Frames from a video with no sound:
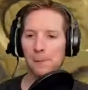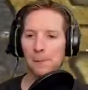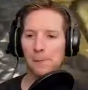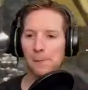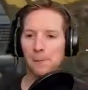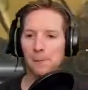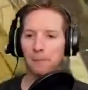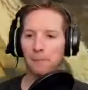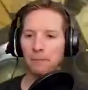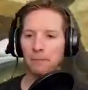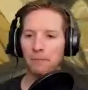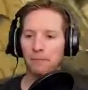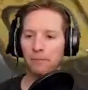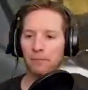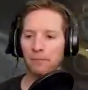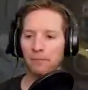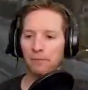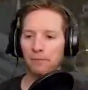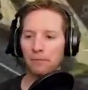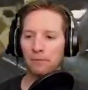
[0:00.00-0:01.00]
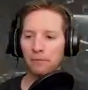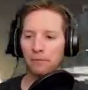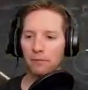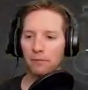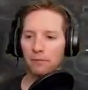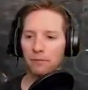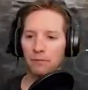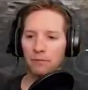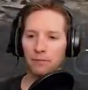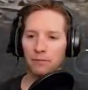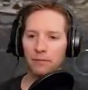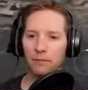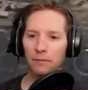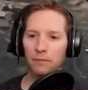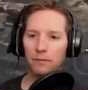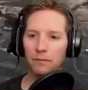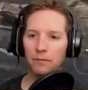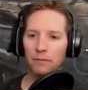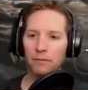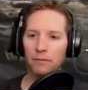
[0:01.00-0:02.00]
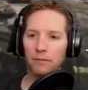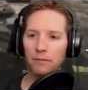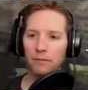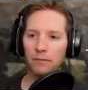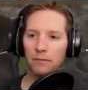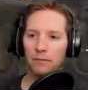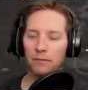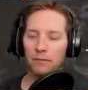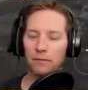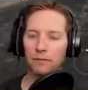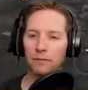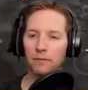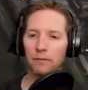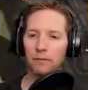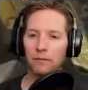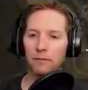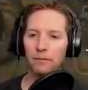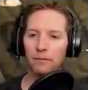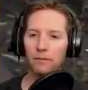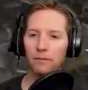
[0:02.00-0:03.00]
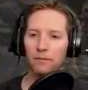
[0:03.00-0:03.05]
No one is speaking in this clip.